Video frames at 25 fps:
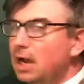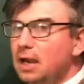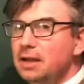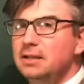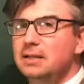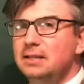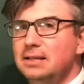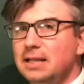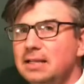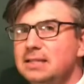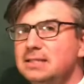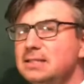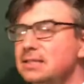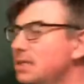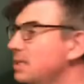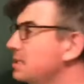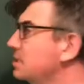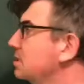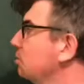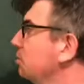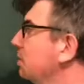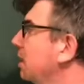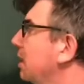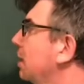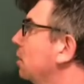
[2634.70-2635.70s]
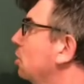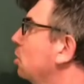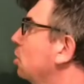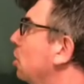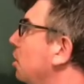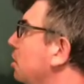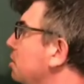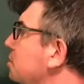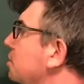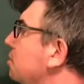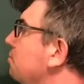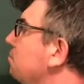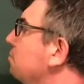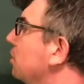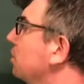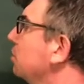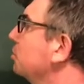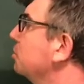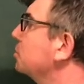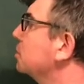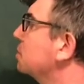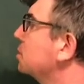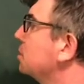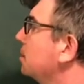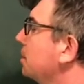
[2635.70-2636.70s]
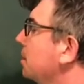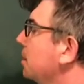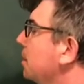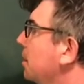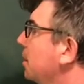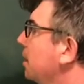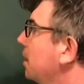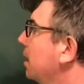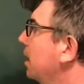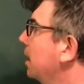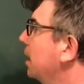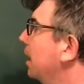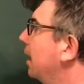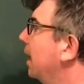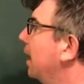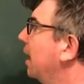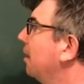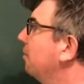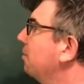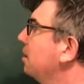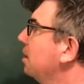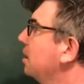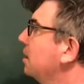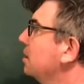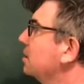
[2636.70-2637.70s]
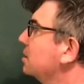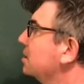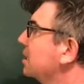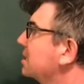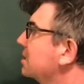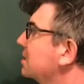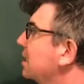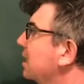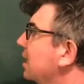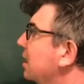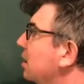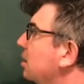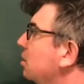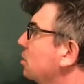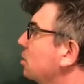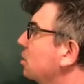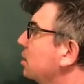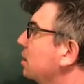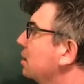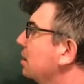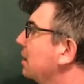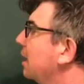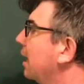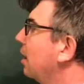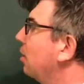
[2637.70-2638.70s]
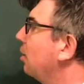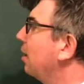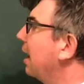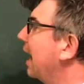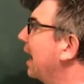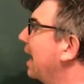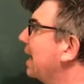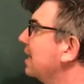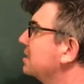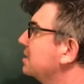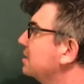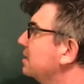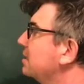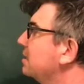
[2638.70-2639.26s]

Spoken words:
I think it's the one that occurs the most. So let's take a look now at